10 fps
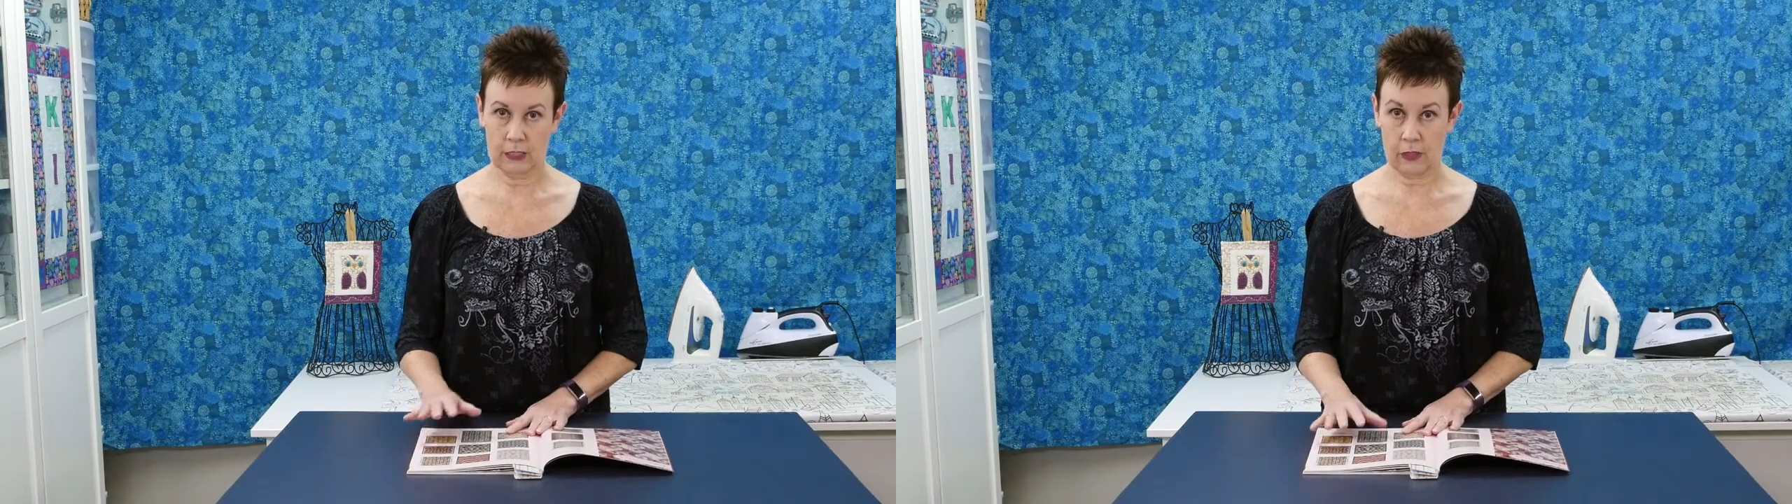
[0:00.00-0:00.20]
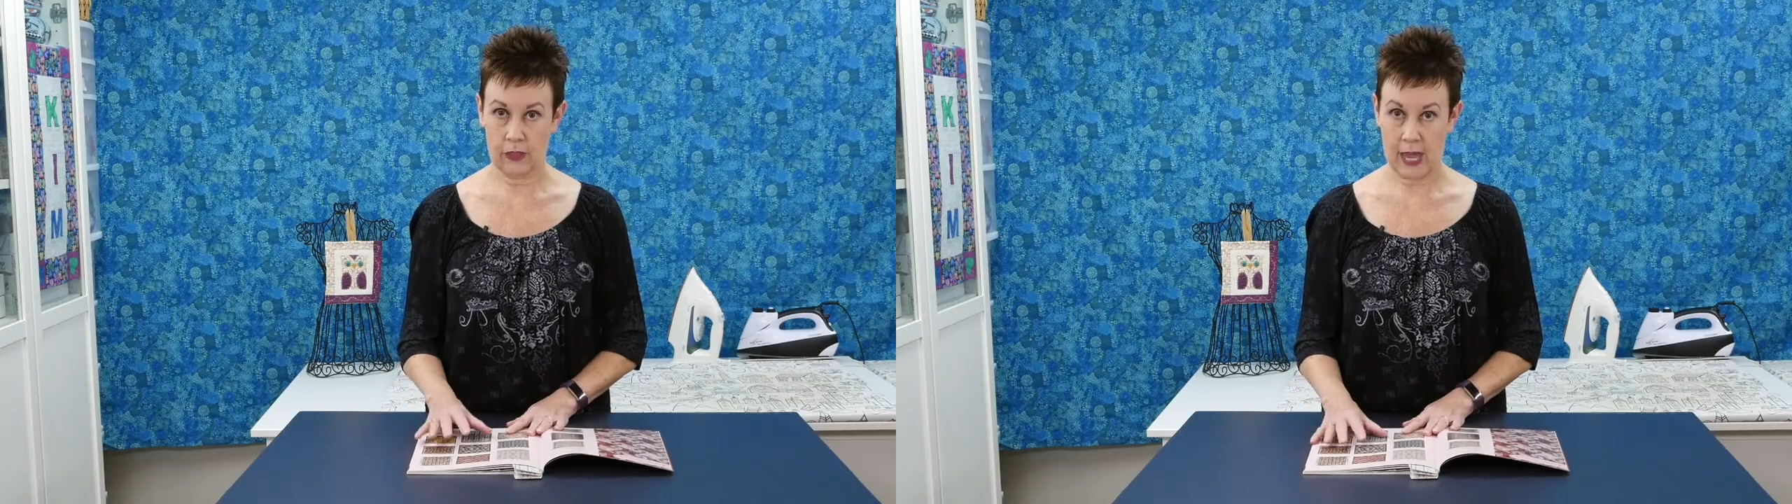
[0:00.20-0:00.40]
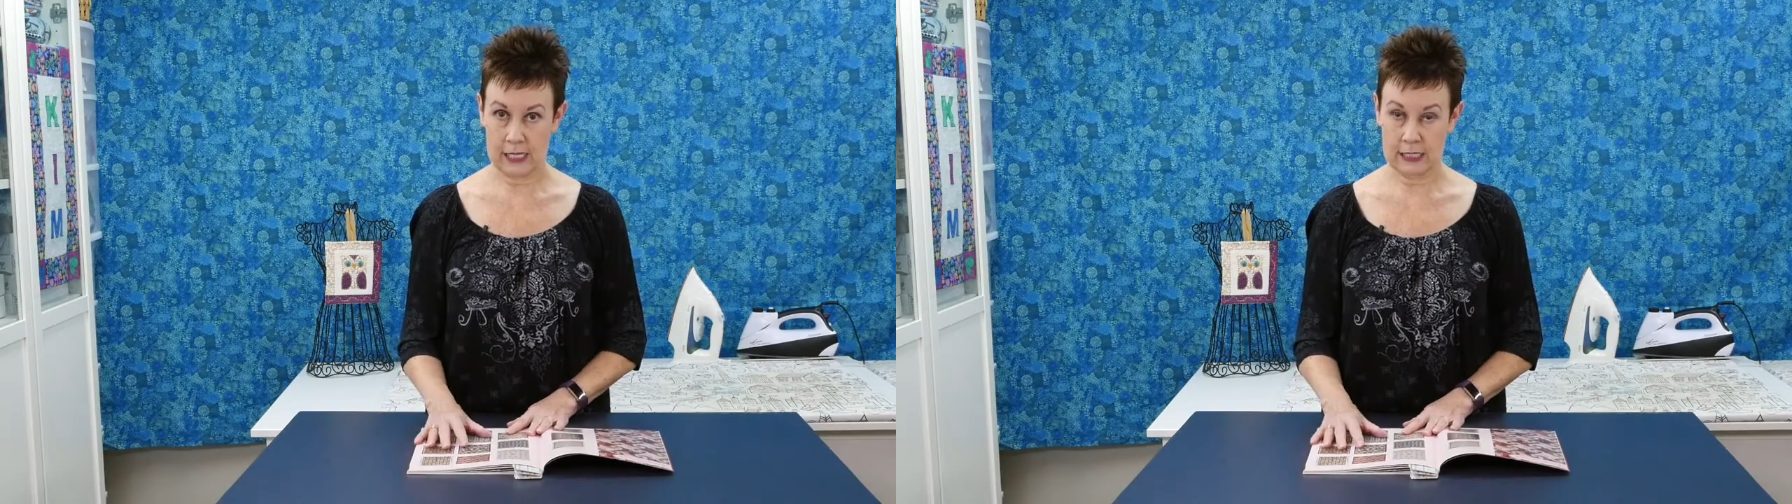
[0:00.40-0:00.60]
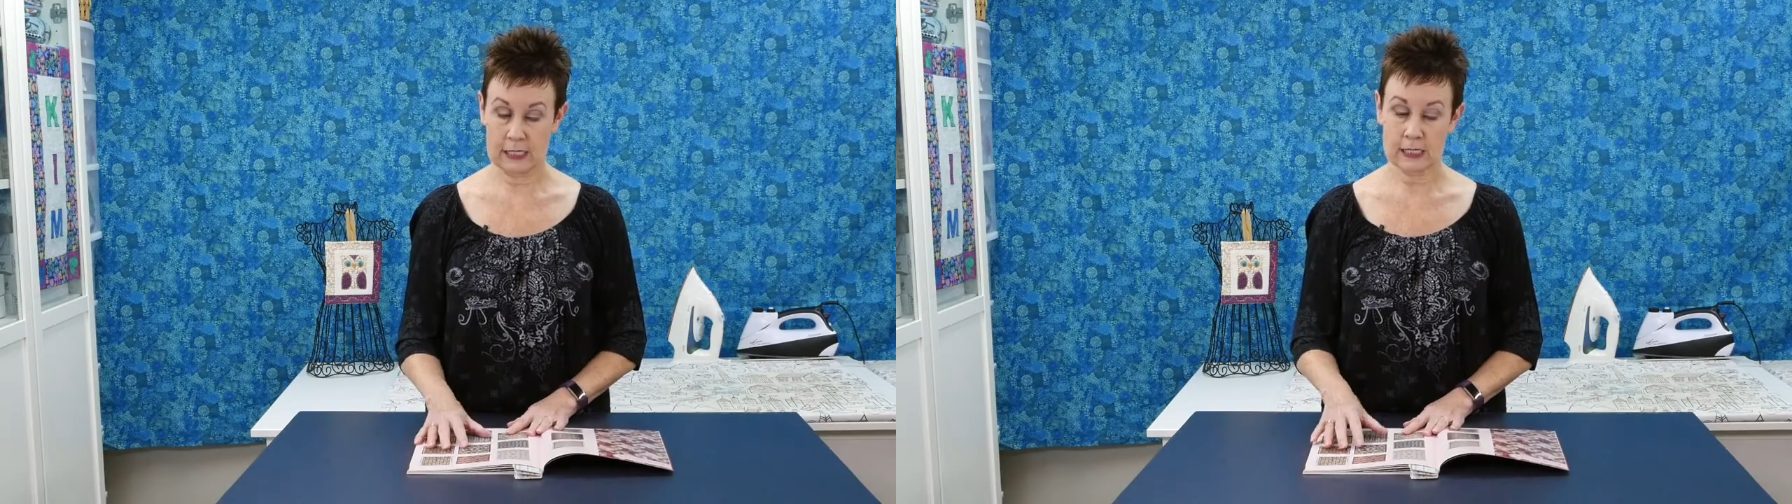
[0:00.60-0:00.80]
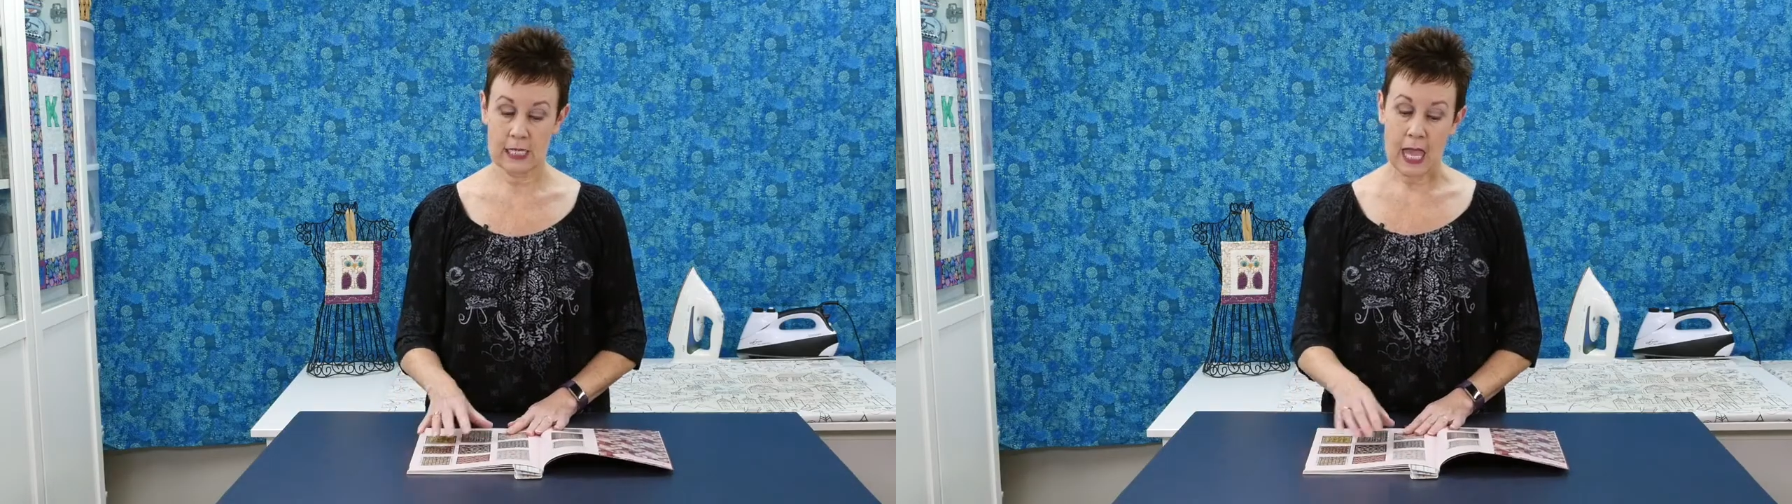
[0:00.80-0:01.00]
like that in
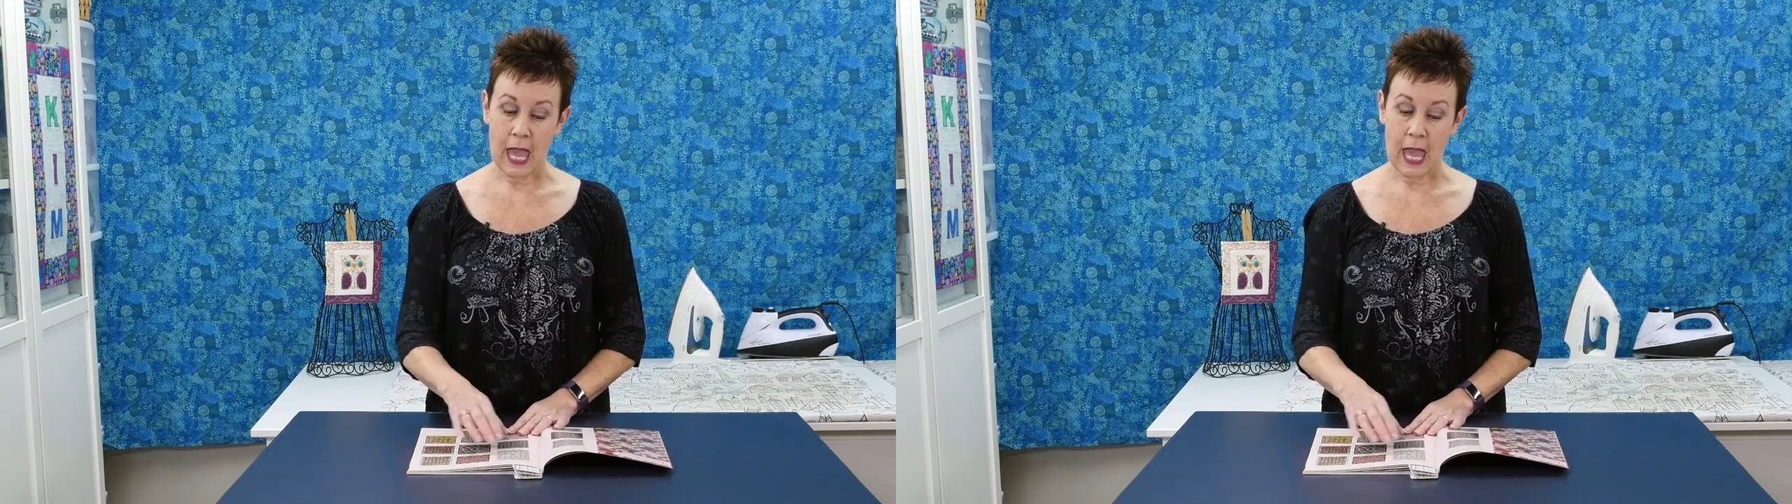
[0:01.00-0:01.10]
it.